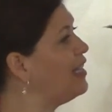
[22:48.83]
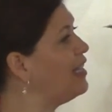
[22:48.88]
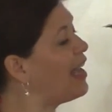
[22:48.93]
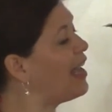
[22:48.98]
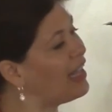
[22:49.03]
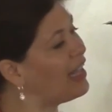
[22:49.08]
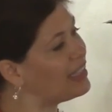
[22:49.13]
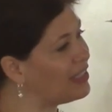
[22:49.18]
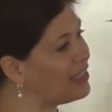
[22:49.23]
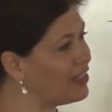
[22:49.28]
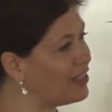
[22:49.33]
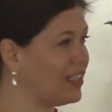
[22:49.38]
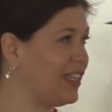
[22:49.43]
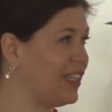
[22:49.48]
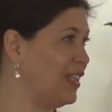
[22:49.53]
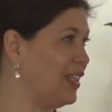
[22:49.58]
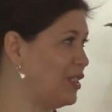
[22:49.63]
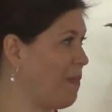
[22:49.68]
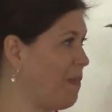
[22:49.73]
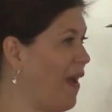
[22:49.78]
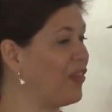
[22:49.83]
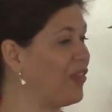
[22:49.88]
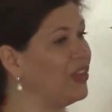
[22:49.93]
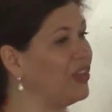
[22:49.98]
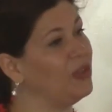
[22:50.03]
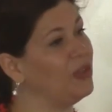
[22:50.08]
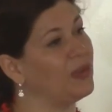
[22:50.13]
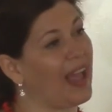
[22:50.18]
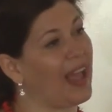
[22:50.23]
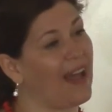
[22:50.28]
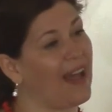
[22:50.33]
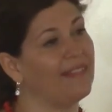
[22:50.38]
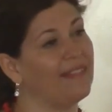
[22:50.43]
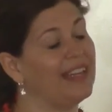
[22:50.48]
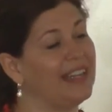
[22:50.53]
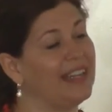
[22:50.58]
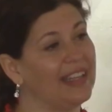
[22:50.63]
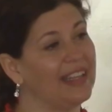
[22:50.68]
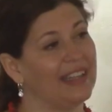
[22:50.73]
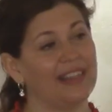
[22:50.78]
Yes, there's things about the new
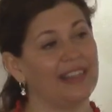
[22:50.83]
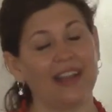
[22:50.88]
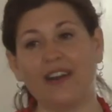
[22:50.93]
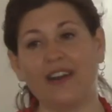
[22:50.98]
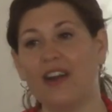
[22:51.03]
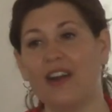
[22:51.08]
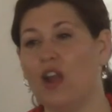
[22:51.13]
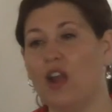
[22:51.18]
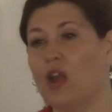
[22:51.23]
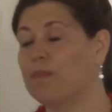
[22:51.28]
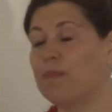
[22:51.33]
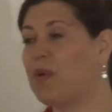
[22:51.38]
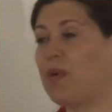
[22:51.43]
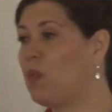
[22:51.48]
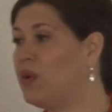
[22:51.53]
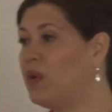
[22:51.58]
covenant in there, but we